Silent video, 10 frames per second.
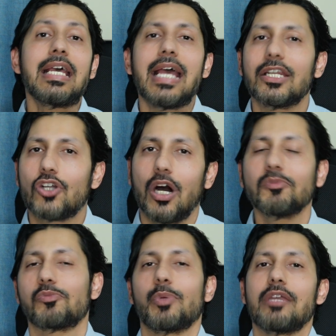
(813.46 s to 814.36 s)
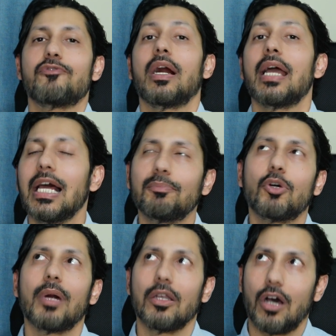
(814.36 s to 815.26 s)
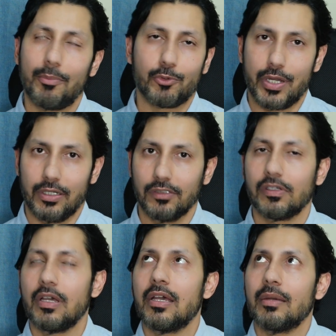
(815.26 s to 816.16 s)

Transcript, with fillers: At Commsbrief, I help mobile operators